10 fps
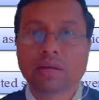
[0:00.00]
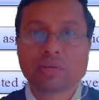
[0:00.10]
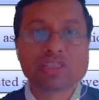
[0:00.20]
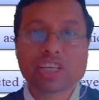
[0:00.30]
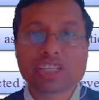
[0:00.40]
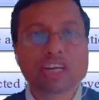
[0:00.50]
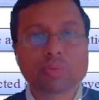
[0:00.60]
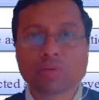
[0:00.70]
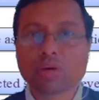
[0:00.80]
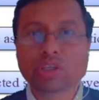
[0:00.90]
And such kind of
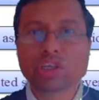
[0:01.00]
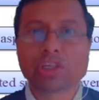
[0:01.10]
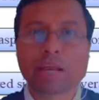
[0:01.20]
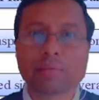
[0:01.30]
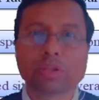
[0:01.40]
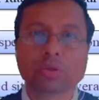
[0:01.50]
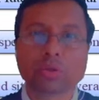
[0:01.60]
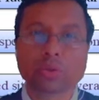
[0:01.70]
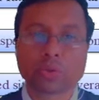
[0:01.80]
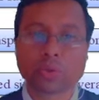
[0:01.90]
questions can be
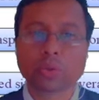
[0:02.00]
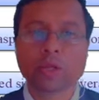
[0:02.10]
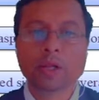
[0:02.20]
thrown to you,